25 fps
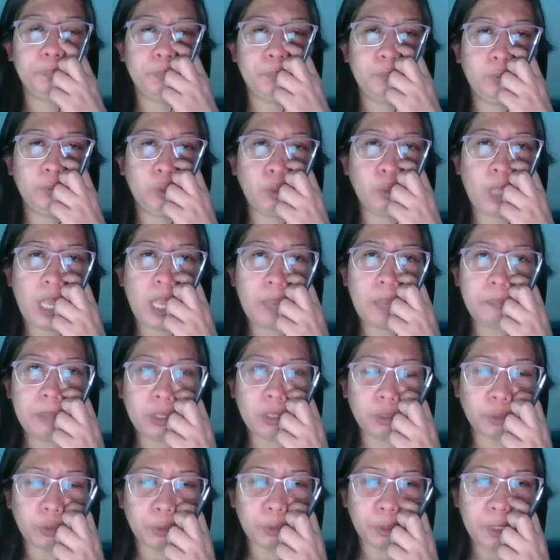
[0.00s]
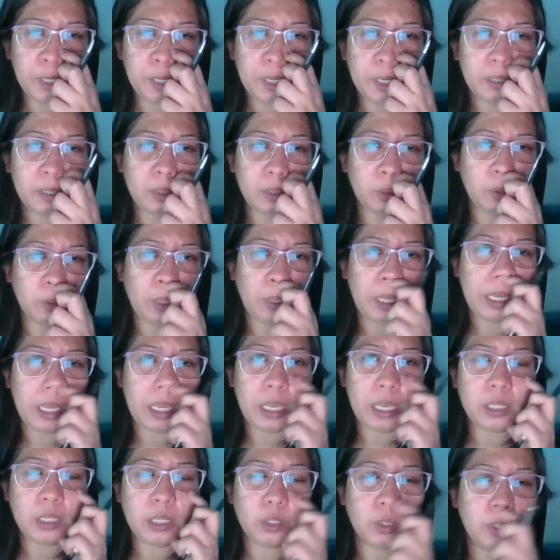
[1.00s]
to emitter,
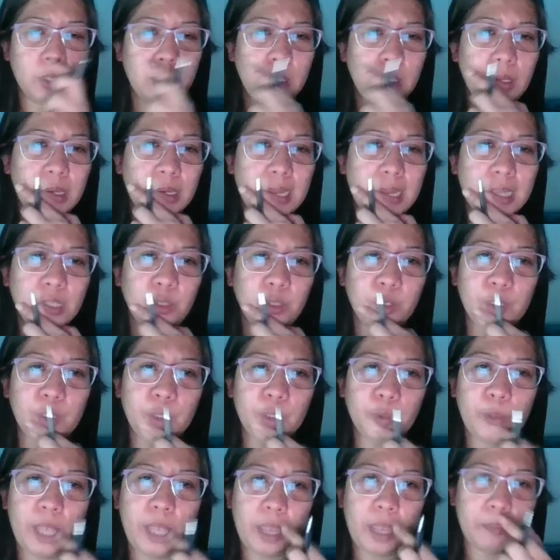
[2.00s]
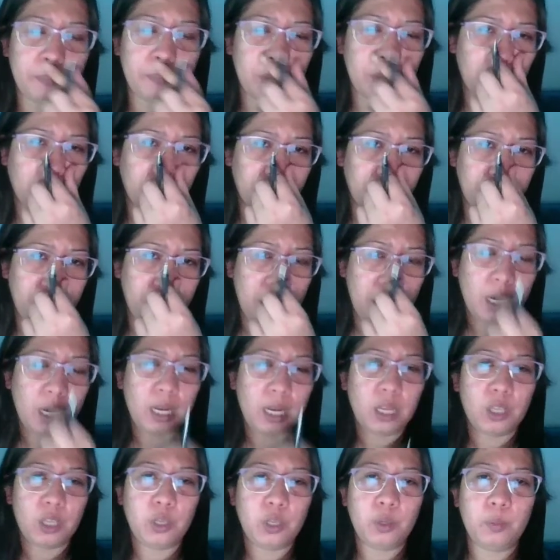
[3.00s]
okay, so the collector to emitter,
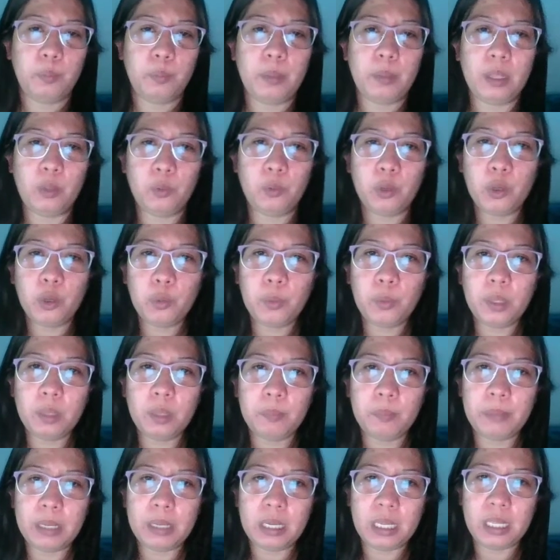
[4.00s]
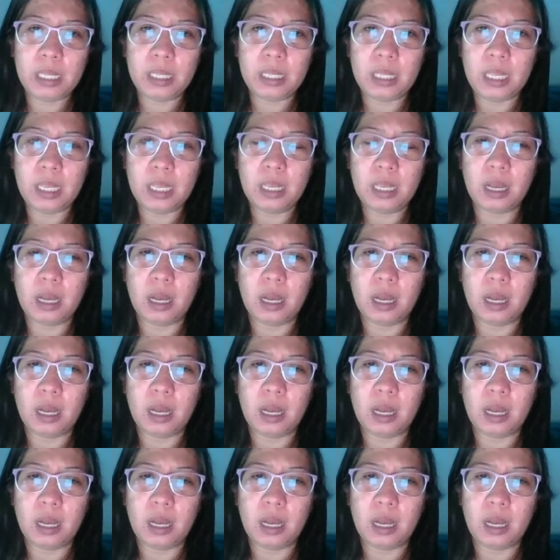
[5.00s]
you will be reading